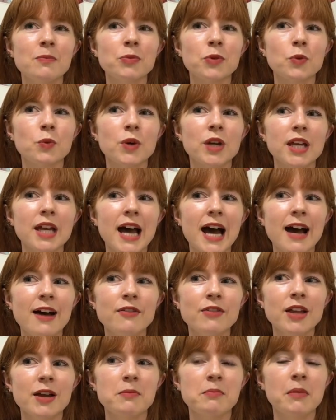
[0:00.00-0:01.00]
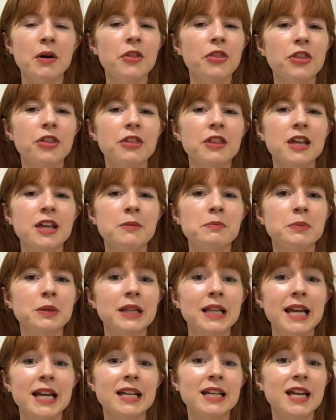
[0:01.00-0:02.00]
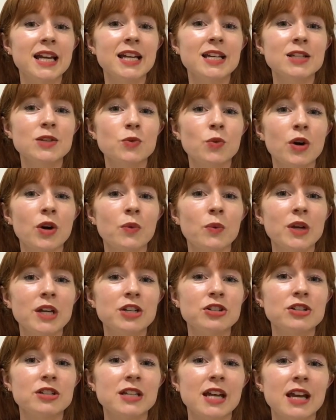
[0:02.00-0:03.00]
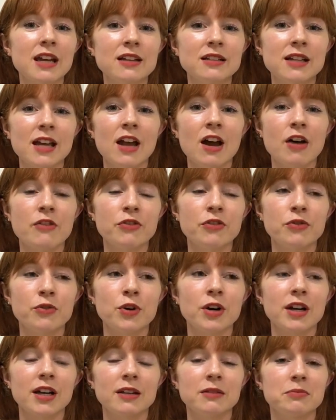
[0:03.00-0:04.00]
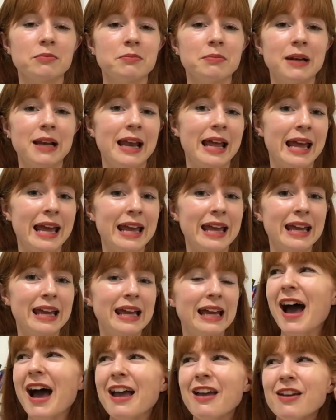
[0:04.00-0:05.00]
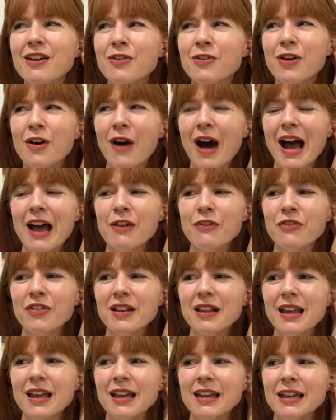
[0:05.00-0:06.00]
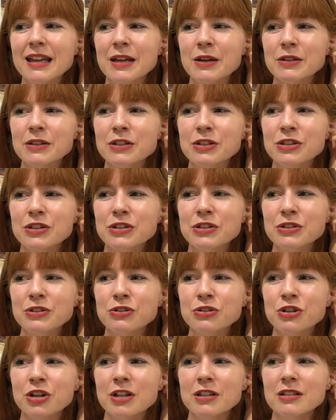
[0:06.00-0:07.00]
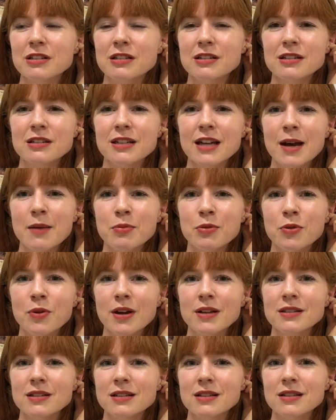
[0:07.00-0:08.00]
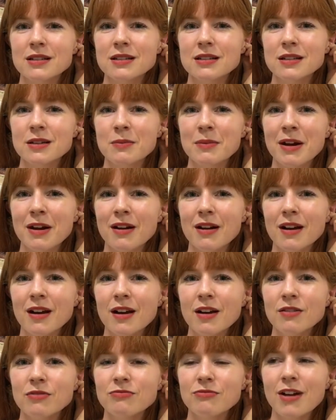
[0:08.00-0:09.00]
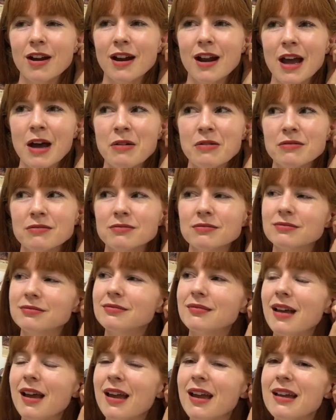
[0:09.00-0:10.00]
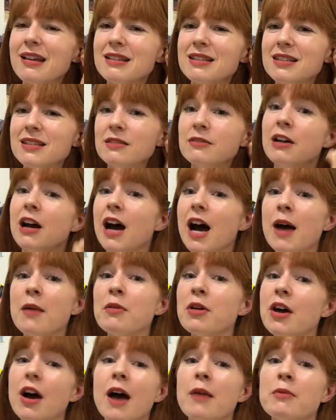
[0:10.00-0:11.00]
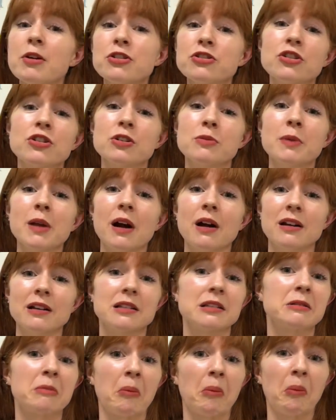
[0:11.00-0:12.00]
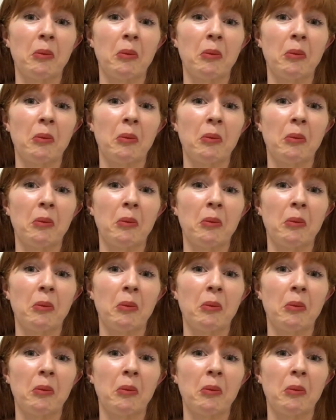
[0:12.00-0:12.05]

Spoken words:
We have like monthly play days where we just take a day off of work and play. I don't know, I feel like it's just as taboo as it is in America right now, I guess. I'm not sure, to be honest.